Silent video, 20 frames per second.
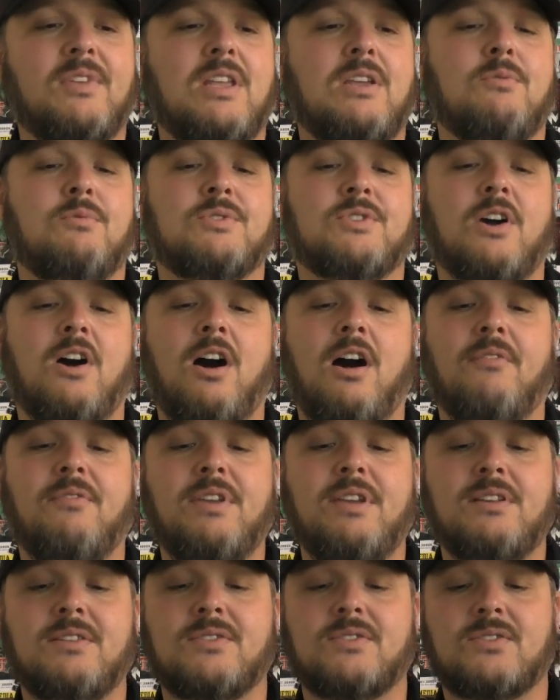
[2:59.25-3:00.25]
It was
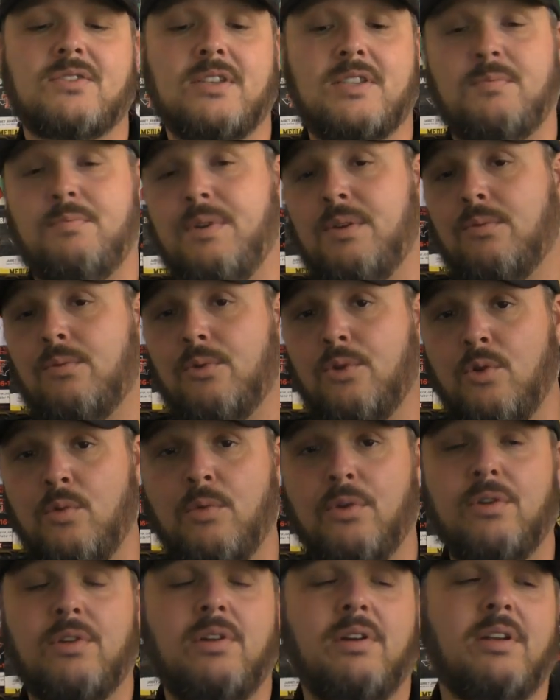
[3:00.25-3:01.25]
obvious. It's been
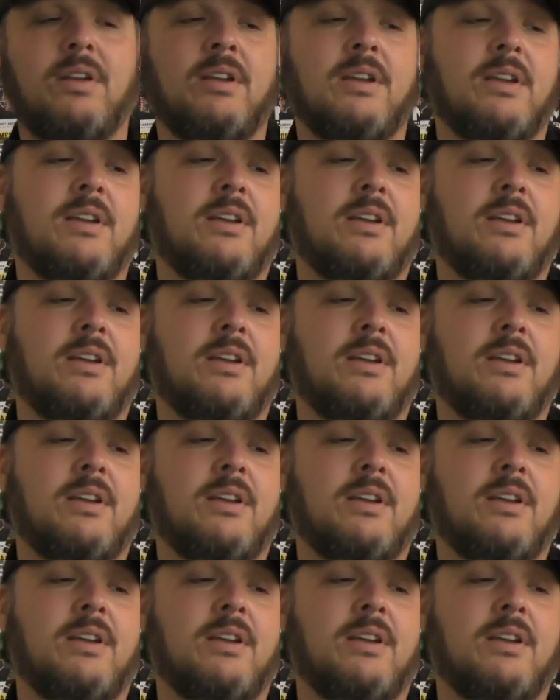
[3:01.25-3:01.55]
rumored.